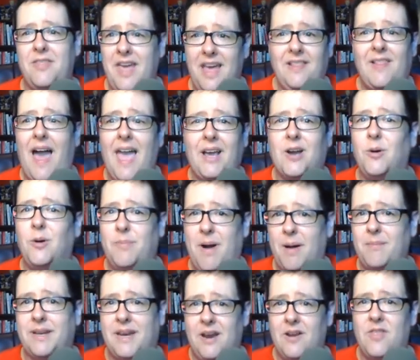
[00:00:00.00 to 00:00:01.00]
They like
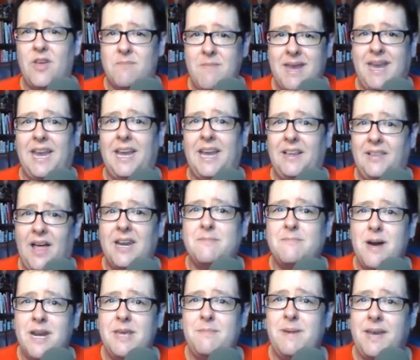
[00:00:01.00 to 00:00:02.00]
Obamacare. They're making a lot of
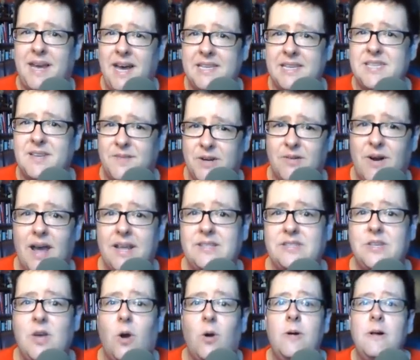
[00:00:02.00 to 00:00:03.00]
money because of it, right?
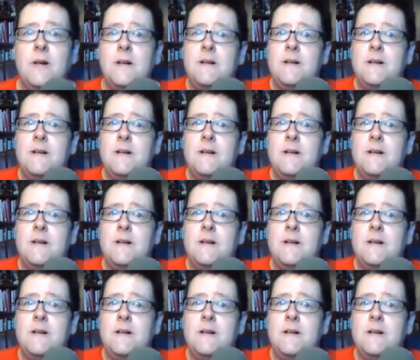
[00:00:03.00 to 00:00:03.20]
So